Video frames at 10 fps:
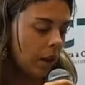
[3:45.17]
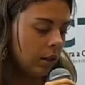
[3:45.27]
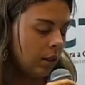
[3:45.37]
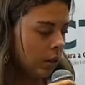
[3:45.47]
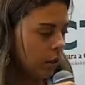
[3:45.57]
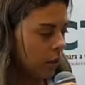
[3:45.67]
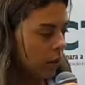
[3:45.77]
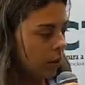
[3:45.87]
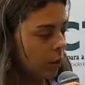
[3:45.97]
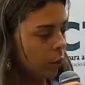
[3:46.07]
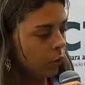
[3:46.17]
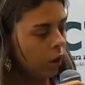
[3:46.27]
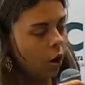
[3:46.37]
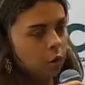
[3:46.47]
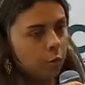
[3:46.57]
and this tutor
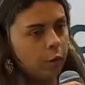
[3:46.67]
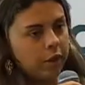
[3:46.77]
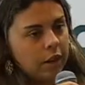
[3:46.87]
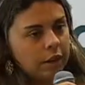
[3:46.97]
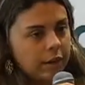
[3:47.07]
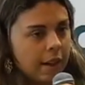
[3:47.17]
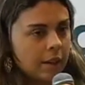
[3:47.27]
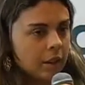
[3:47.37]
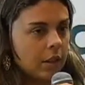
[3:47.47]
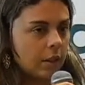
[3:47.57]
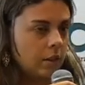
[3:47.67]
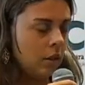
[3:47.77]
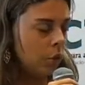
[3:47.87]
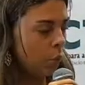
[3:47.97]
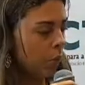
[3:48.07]
also presents the tasks that
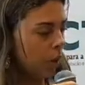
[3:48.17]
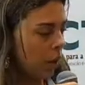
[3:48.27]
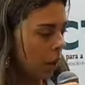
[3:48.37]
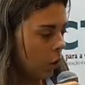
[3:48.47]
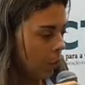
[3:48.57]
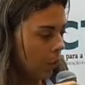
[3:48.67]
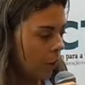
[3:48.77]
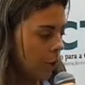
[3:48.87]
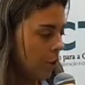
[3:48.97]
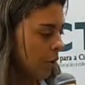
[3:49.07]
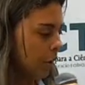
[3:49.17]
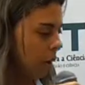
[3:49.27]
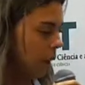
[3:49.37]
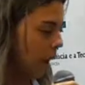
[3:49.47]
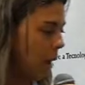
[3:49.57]
need to be accomplished in
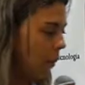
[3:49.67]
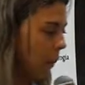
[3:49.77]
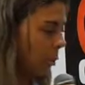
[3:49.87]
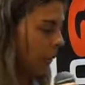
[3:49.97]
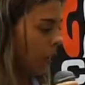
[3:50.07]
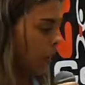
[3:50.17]
the game.